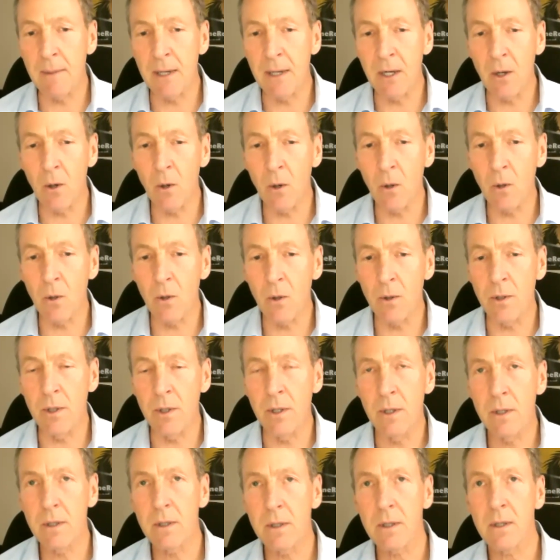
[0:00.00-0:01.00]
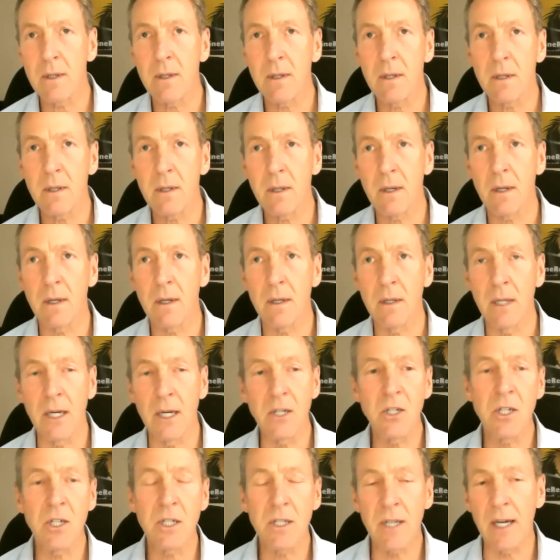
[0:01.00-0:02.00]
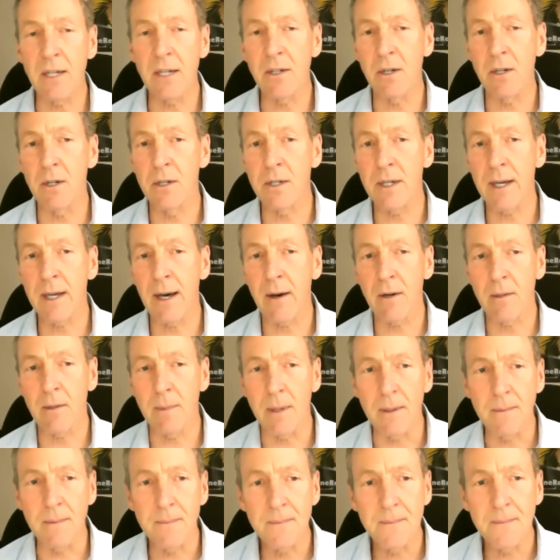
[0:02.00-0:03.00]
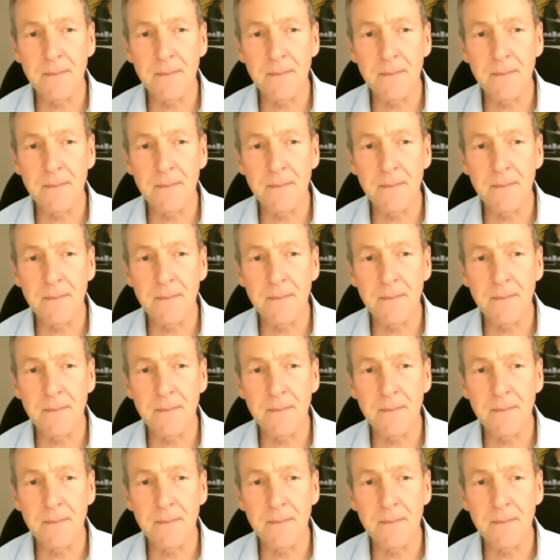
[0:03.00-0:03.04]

and hold legislators accountable?